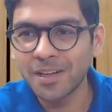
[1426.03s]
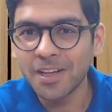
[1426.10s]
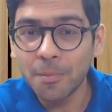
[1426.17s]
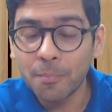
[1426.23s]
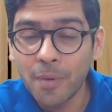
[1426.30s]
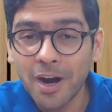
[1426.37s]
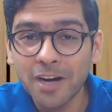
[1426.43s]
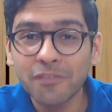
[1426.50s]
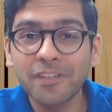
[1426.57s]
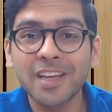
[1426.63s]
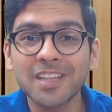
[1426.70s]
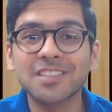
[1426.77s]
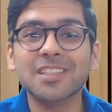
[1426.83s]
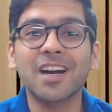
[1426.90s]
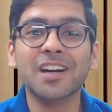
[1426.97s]
part when I
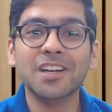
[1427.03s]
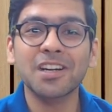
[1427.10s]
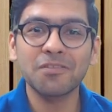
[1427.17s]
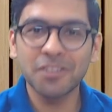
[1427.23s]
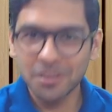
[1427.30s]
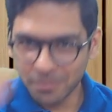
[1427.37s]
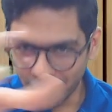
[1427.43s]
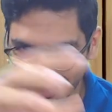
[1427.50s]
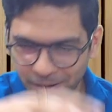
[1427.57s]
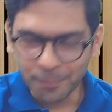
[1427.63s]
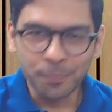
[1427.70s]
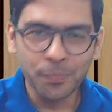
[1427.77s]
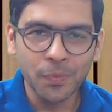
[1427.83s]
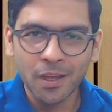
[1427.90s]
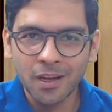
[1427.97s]
started with my
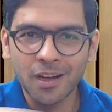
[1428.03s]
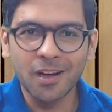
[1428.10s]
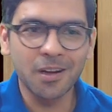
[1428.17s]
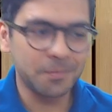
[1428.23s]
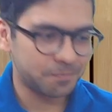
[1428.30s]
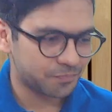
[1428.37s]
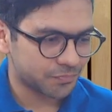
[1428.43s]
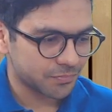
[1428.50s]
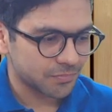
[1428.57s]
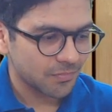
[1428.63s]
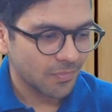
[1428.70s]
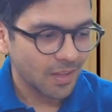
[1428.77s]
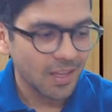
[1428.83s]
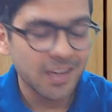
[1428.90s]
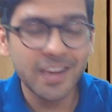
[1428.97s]

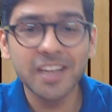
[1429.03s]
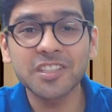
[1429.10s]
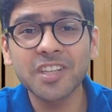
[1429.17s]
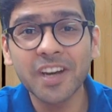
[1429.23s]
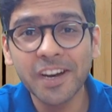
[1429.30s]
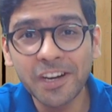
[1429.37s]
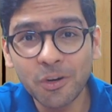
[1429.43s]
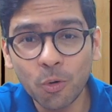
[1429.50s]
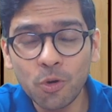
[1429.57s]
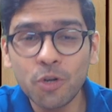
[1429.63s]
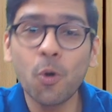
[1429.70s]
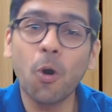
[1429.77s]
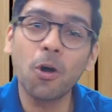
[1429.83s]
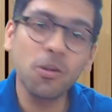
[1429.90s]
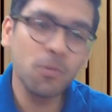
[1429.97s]
lecture, I told you
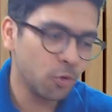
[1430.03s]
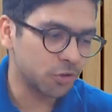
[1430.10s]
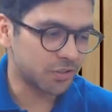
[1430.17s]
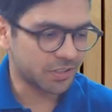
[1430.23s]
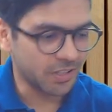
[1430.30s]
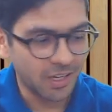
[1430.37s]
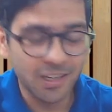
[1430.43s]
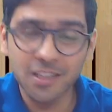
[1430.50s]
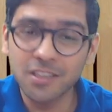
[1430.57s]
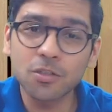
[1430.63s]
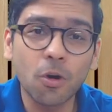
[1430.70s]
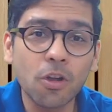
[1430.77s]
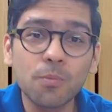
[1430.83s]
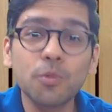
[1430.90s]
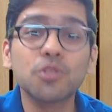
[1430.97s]
almost, yeah, it's
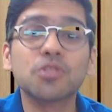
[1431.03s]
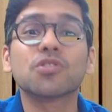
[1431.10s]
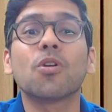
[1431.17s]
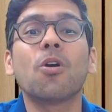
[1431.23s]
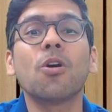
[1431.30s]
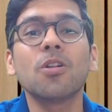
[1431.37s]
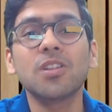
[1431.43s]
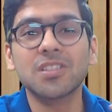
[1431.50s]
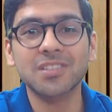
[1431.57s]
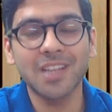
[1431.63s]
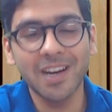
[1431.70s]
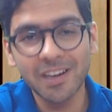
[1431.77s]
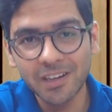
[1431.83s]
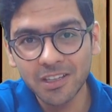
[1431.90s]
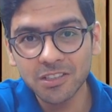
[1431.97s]
almost all
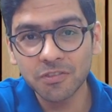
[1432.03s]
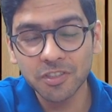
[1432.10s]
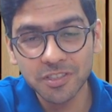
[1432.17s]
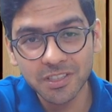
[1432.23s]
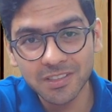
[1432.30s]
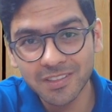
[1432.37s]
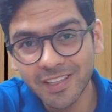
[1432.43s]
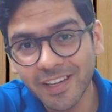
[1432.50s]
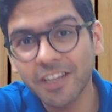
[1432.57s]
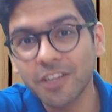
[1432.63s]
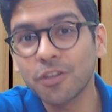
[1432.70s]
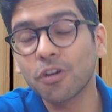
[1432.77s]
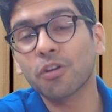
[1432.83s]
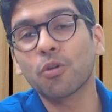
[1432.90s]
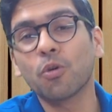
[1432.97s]
standards which is there in
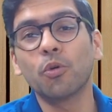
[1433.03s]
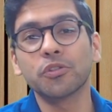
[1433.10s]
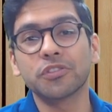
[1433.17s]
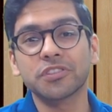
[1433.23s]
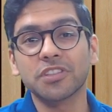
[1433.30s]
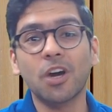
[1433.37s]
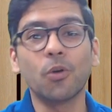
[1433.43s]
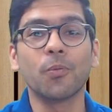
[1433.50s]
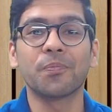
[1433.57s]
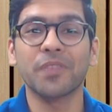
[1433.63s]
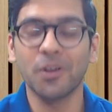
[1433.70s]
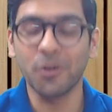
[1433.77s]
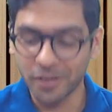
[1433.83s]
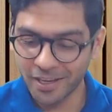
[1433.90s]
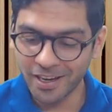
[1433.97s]
your course now.
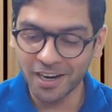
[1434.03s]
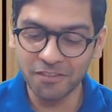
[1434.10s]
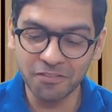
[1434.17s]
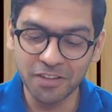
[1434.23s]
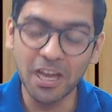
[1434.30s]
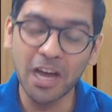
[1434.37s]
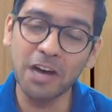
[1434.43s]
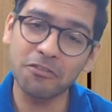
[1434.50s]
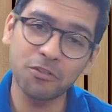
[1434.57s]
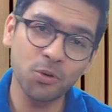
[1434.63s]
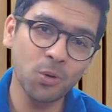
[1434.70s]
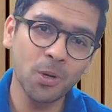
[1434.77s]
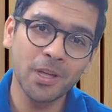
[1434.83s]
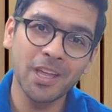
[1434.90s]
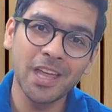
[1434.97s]
Okay, and we have
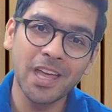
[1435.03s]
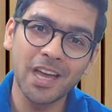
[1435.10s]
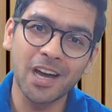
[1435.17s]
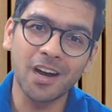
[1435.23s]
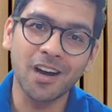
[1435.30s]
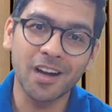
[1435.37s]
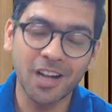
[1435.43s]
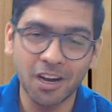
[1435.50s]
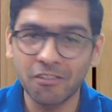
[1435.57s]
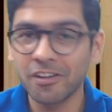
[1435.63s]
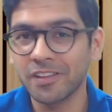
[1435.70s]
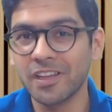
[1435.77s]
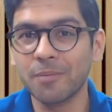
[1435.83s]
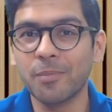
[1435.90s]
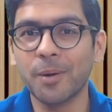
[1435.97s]
to cover
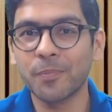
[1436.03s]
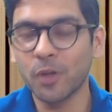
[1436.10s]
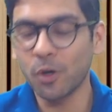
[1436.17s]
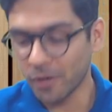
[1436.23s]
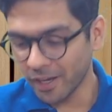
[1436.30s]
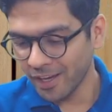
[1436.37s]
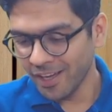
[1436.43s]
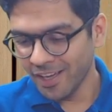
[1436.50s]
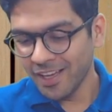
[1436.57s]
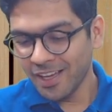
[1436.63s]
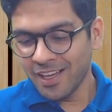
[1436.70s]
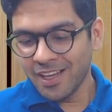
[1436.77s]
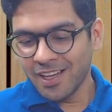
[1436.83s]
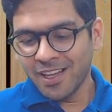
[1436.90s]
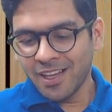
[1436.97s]
them up. Okay,
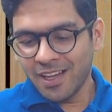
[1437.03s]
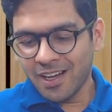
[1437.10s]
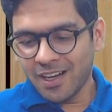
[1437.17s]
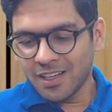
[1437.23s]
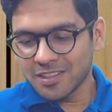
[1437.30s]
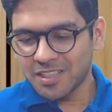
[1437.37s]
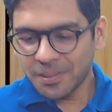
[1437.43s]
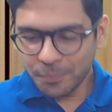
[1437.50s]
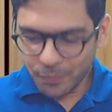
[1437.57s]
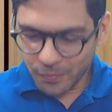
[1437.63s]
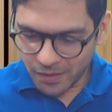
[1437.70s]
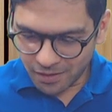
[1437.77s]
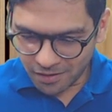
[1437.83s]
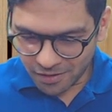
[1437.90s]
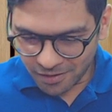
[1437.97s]
see,
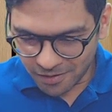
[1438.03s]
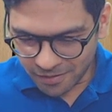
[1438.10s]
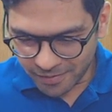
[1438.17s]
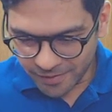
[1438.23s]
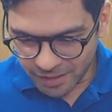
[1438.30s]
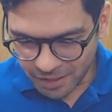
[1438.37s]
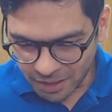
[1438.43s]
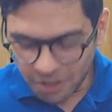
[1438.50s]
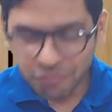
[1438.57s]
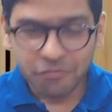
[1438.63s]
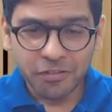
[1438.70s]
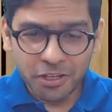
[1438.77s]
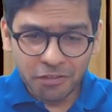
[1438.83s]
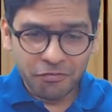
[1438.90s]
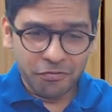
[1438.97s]

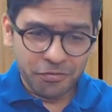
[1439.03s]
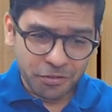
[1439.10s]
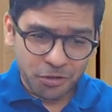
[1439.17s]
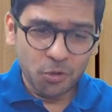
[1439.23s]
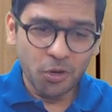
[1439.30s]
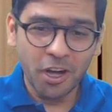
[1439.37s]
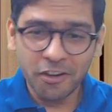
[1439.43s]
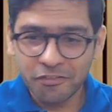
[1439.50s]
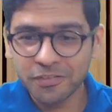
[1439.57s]
if you have